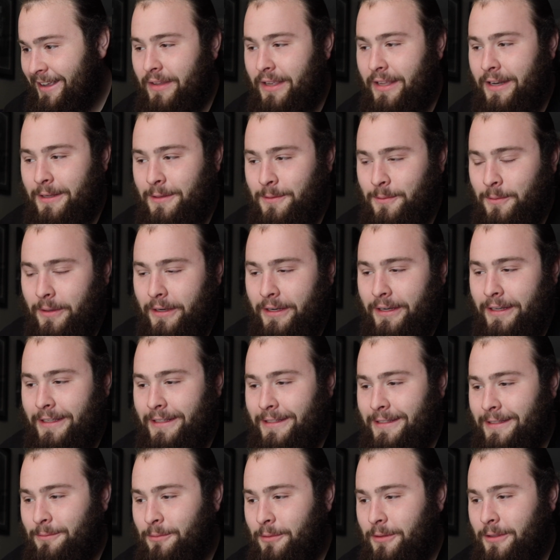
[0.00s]
it is what it
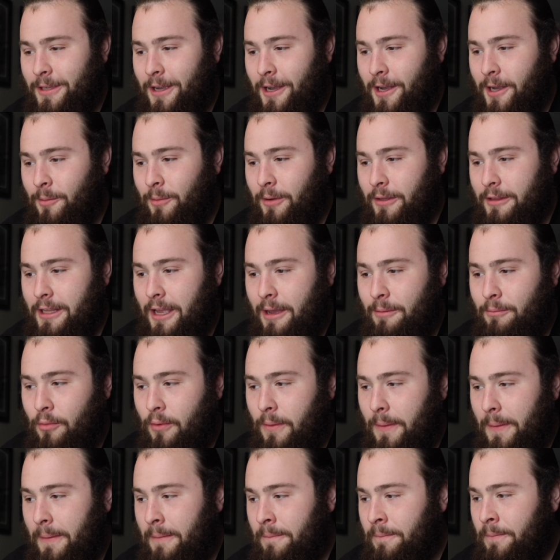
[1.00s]
is. We'll talk about that
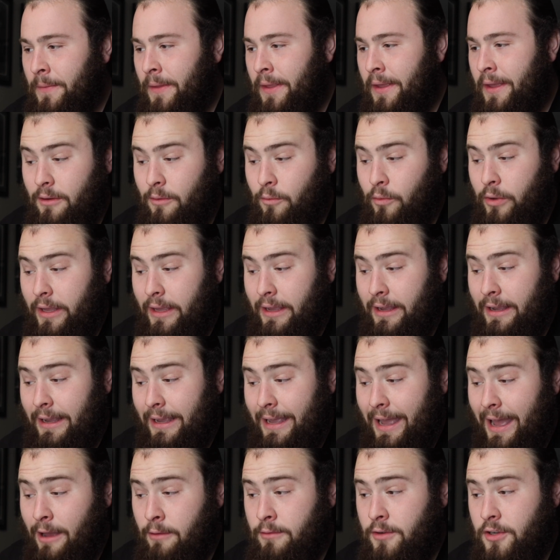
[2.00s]
more. We
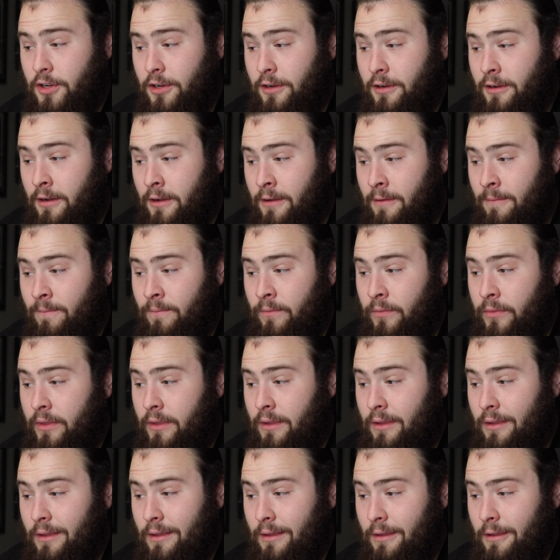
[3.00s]
encounter
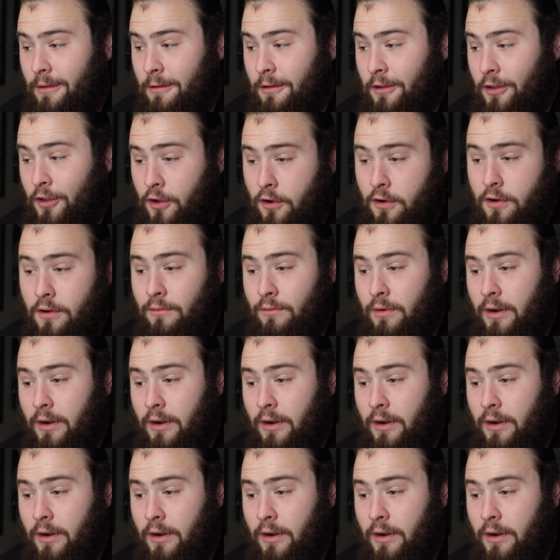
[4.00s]
Kurt